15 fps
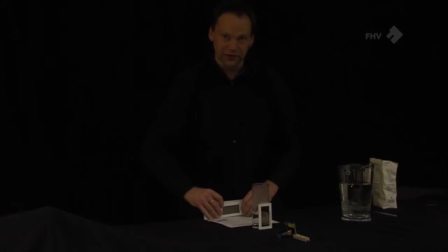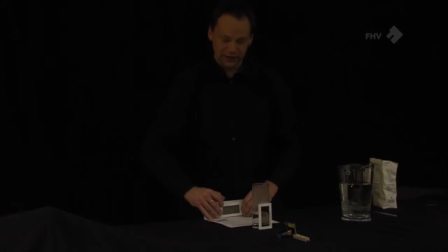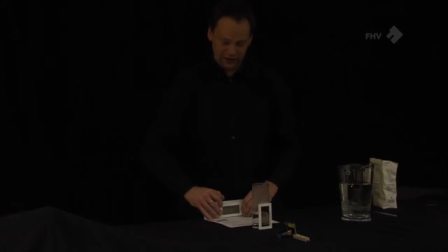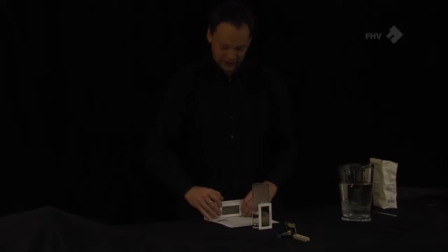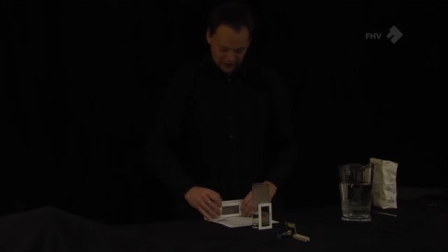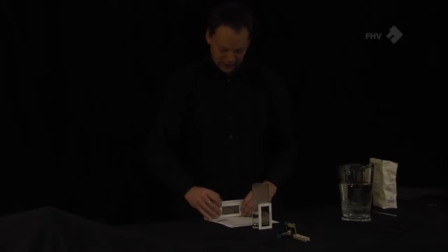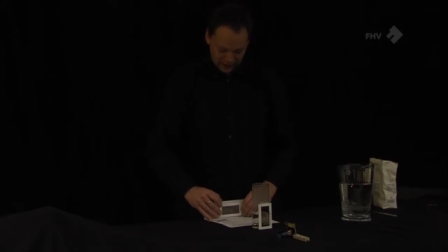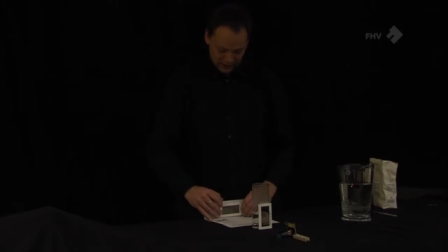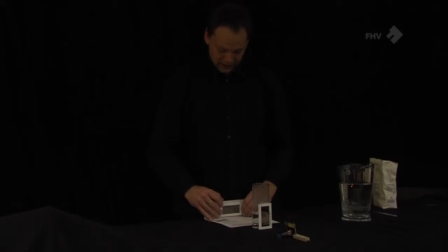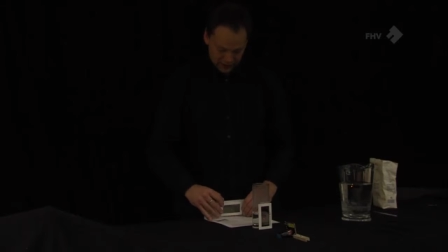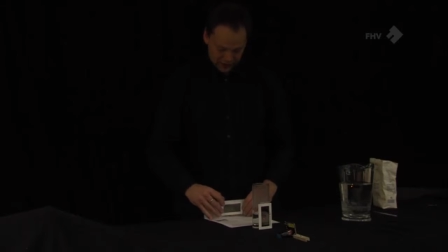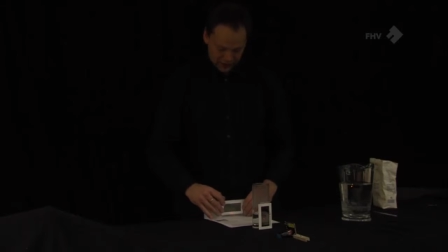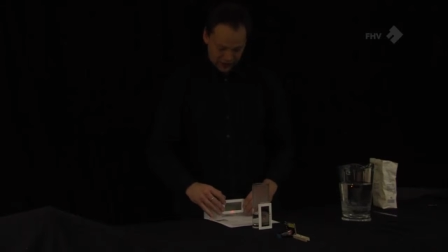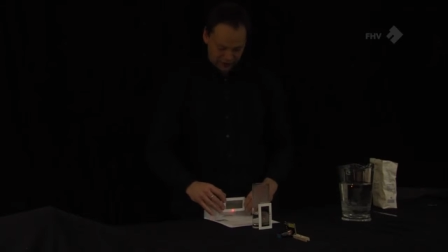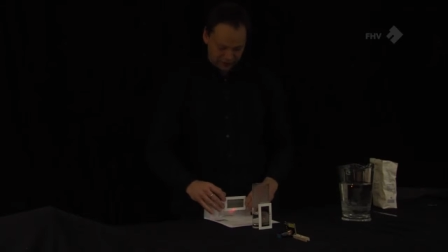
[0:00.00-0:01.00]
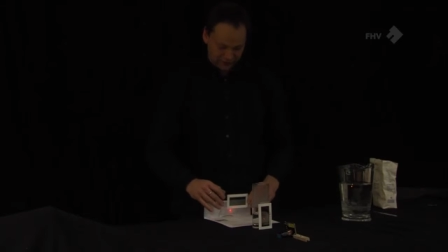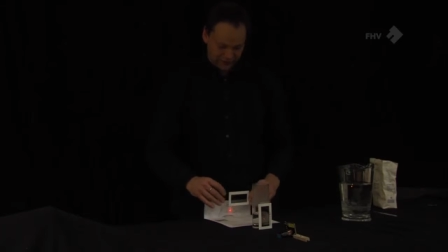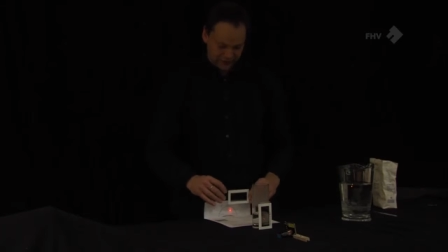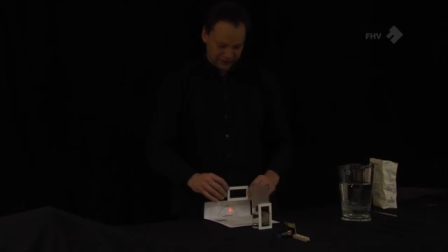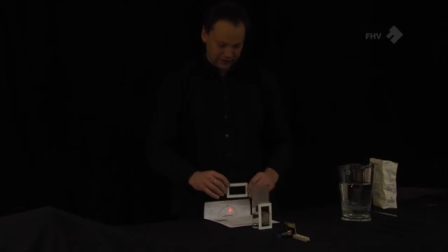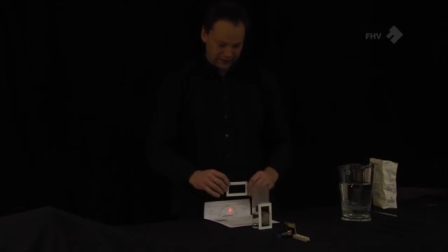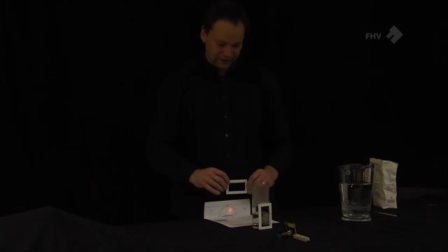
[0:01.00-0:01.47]
angle of rotation
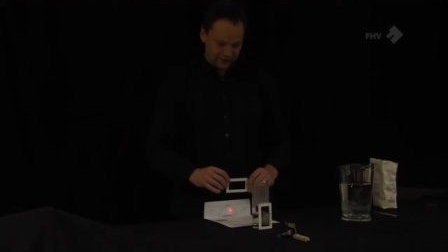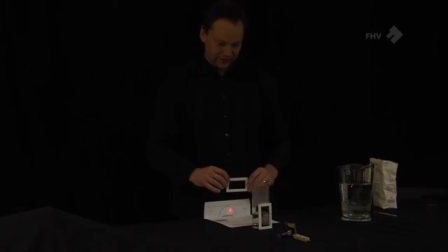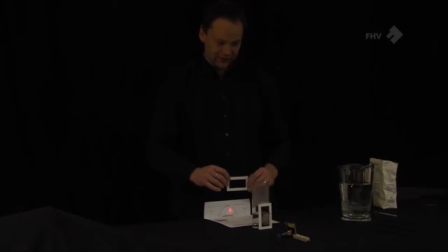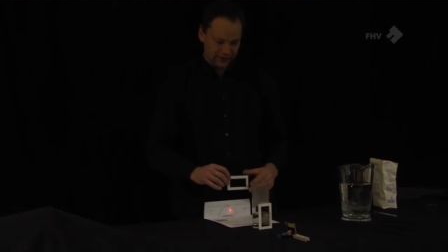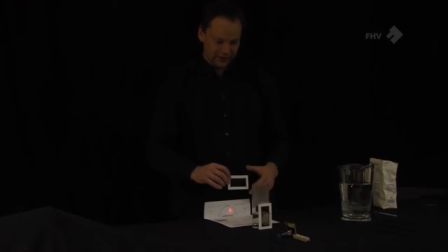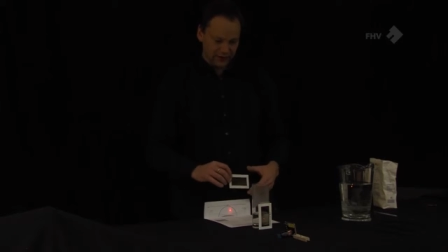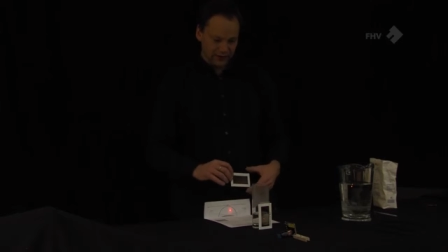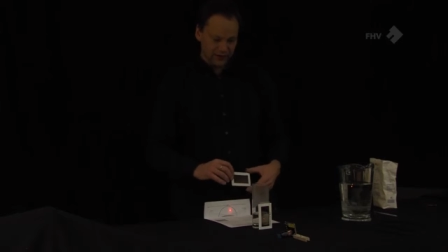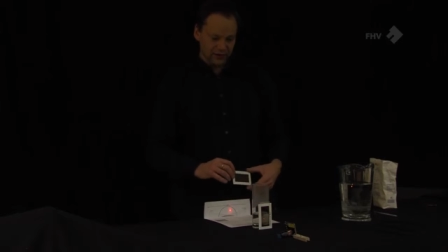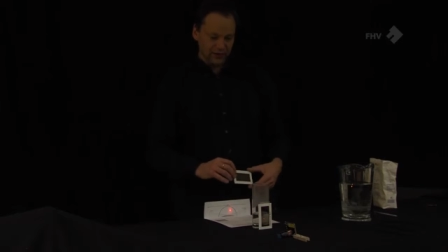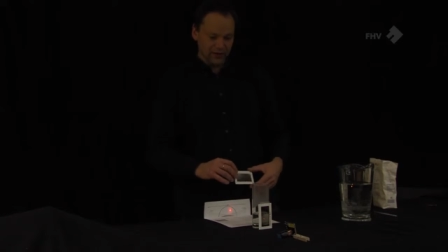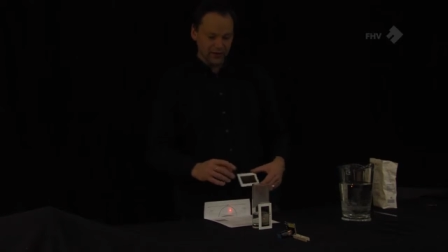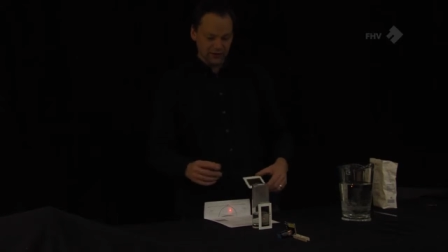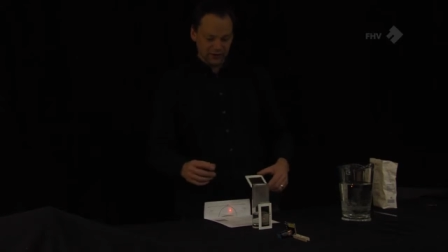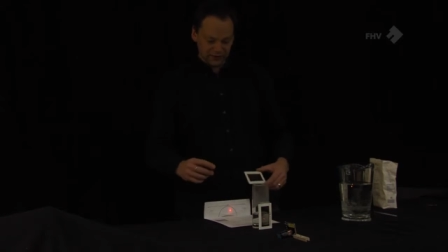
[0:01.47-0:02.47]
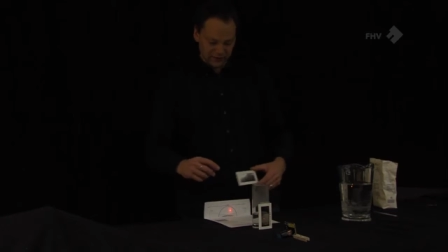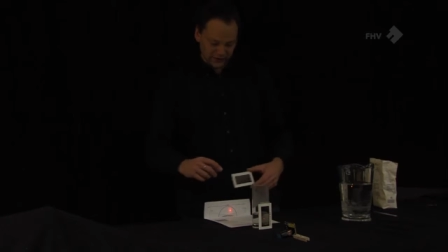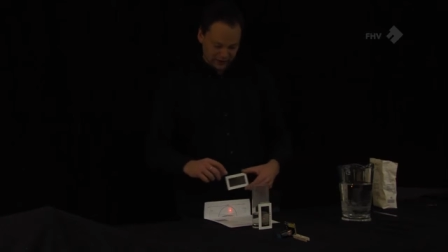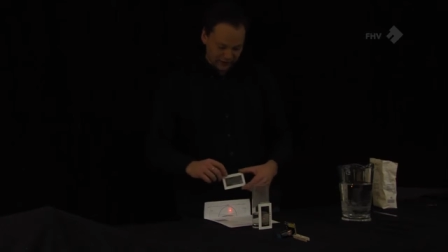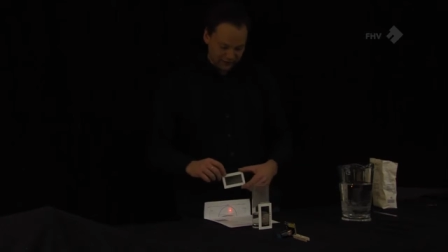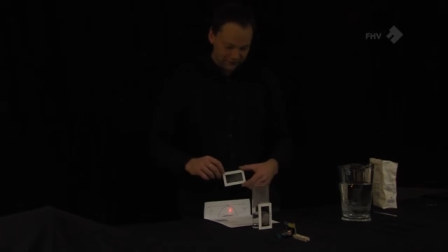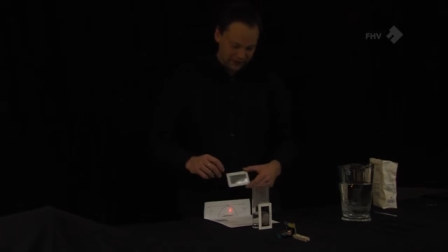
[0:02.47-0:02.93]
is dependent on the
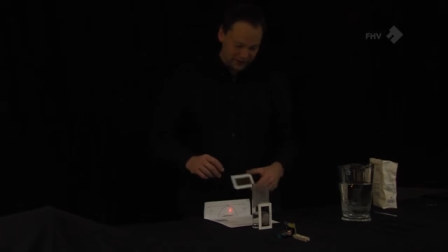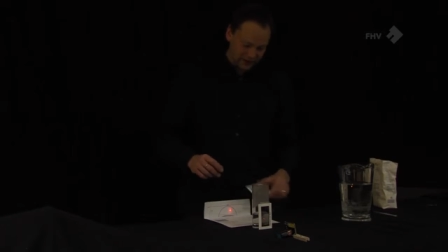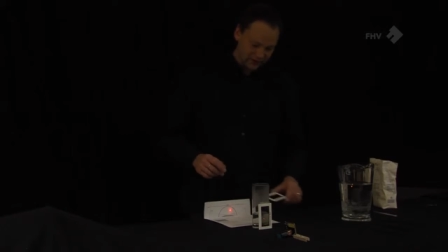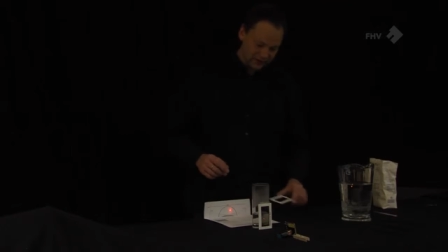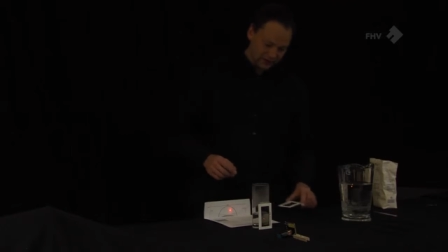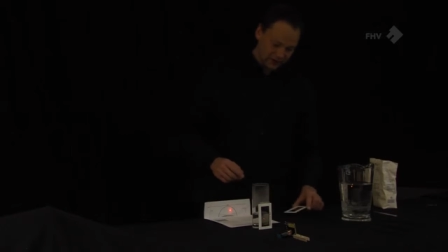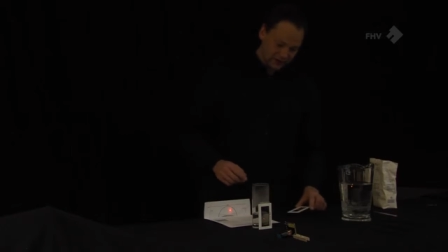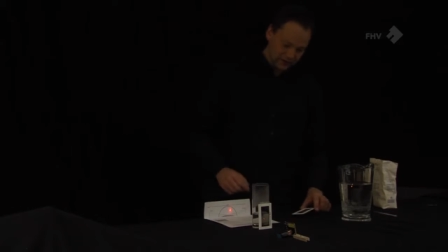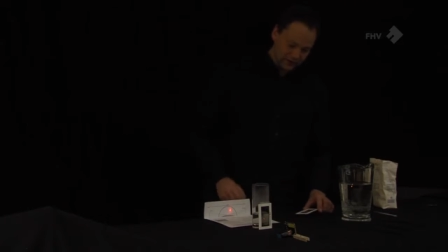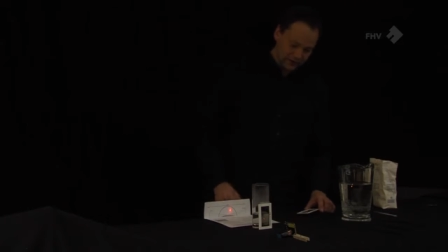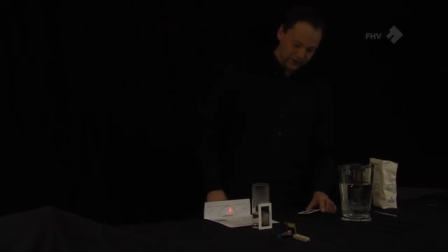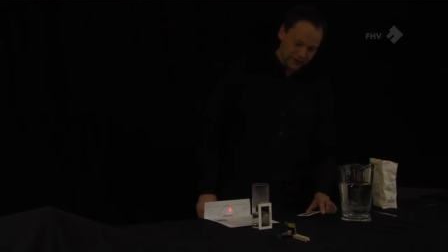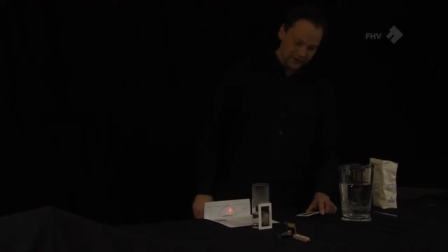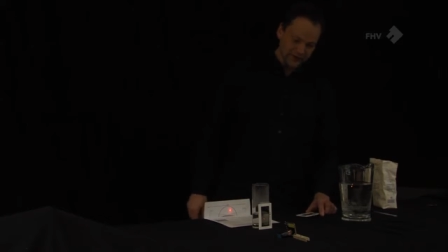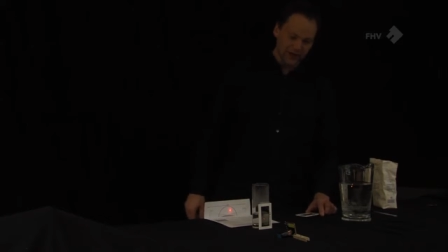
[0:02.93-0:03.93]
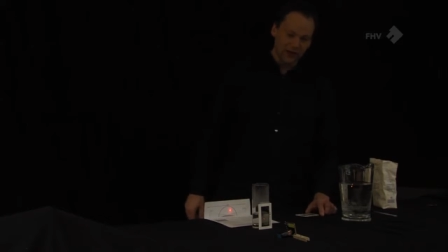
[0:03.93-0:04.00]
concentration of sugar